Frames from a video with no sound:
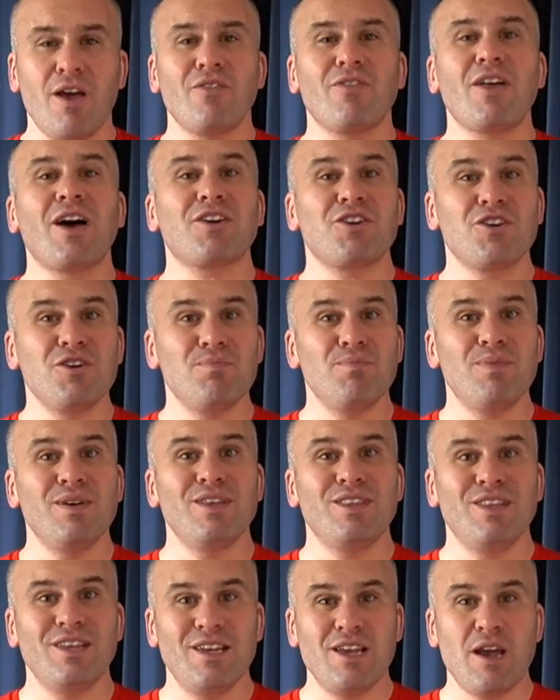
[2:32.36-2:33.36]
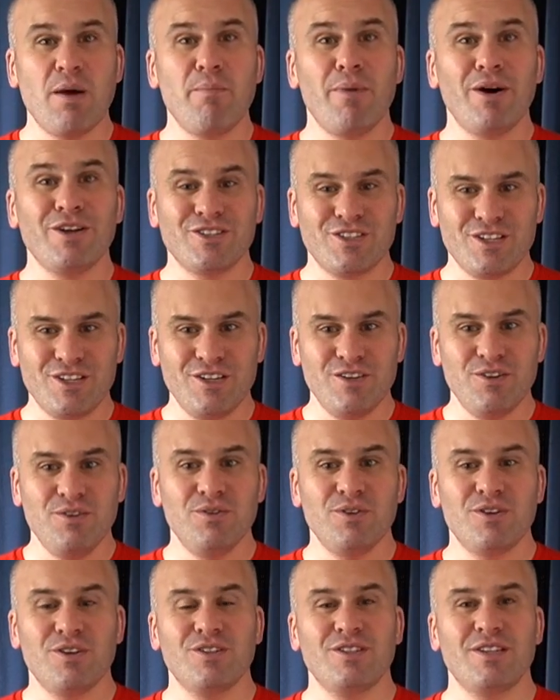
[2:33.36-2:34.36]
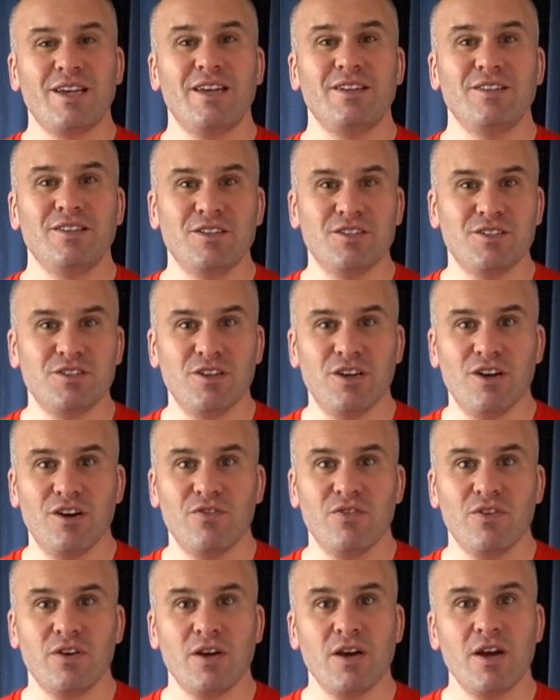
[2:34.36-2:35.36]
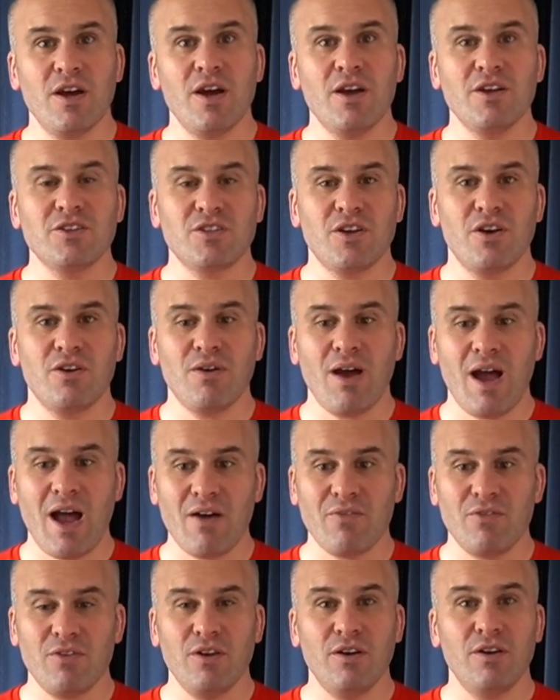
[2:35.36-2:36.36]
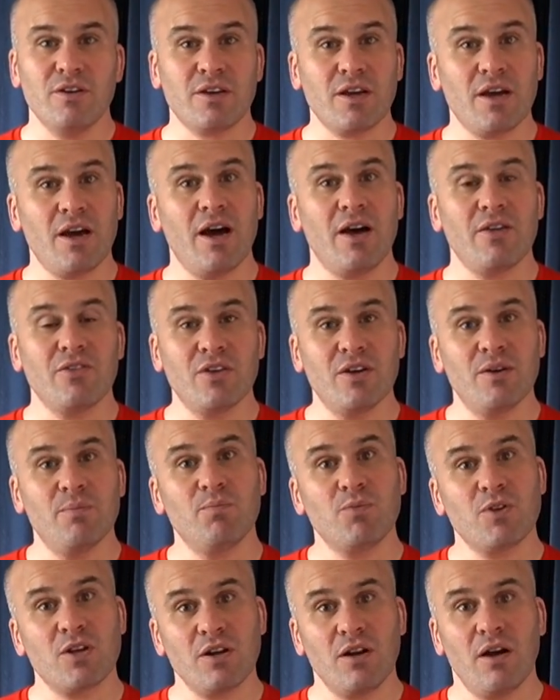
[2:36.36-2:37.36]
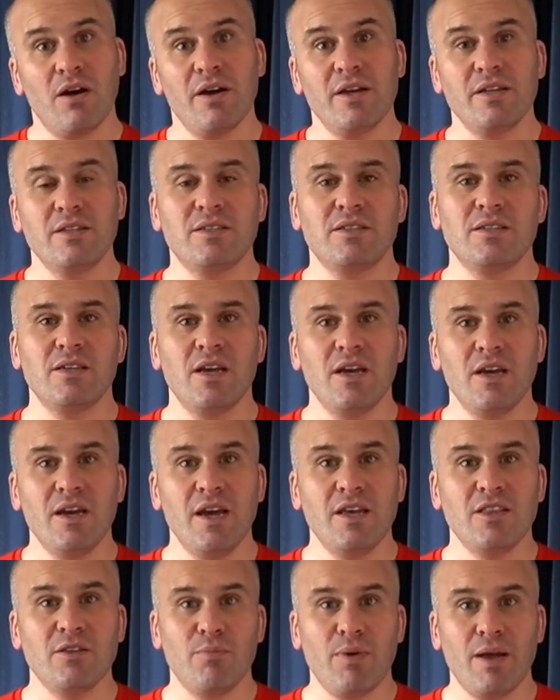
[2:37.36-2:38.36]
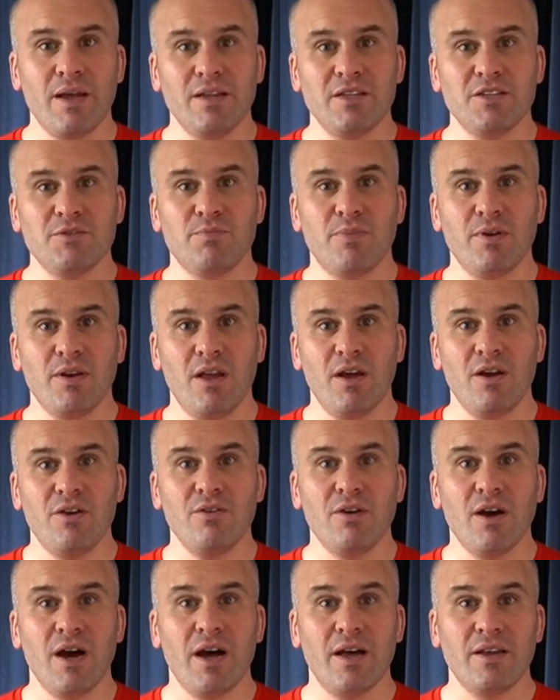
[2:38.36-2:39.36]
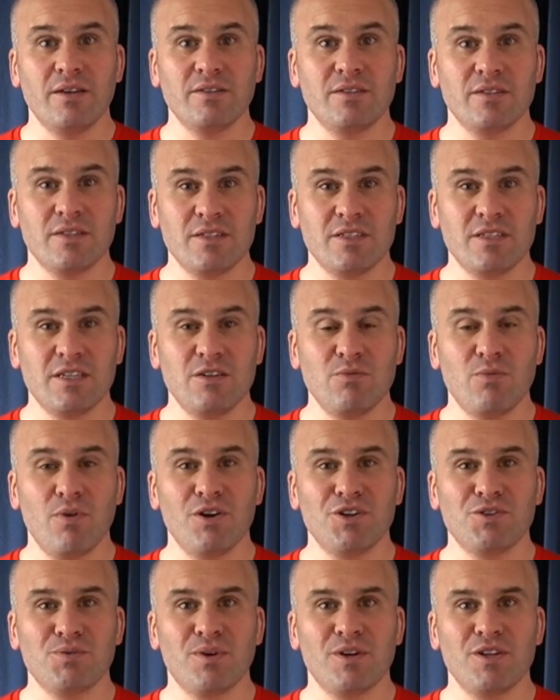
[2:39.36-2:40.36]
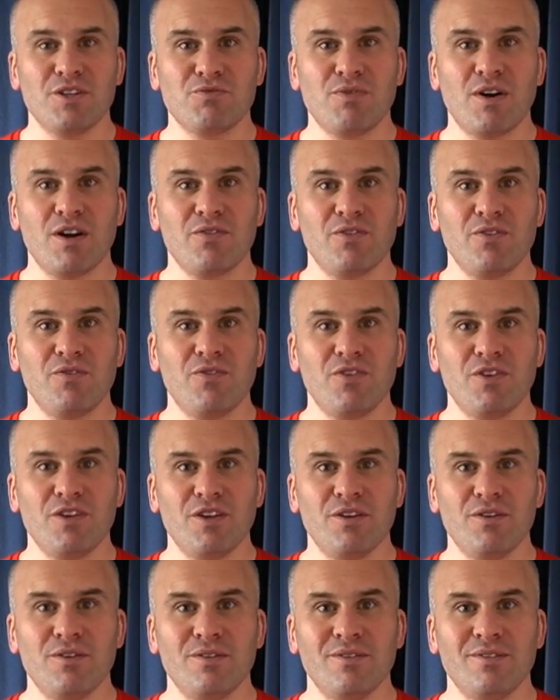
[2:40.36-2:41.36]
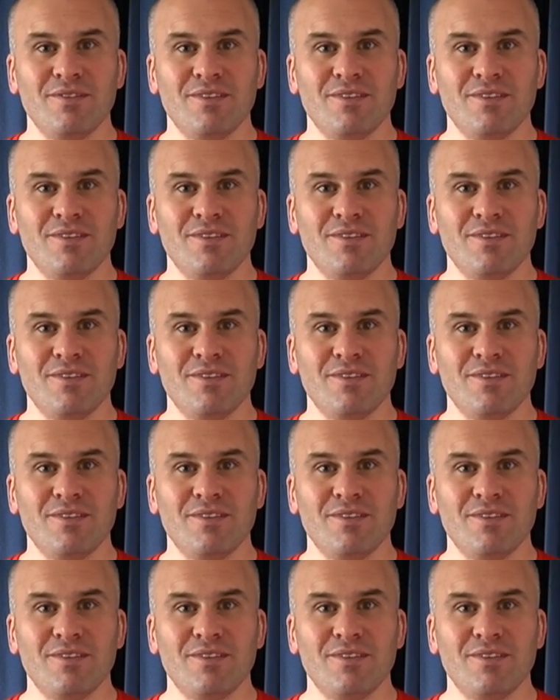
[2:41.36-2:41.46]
that could be the musculocutaneous nerve. So have a look at the glides in the playlist below and see which one is relevant for you.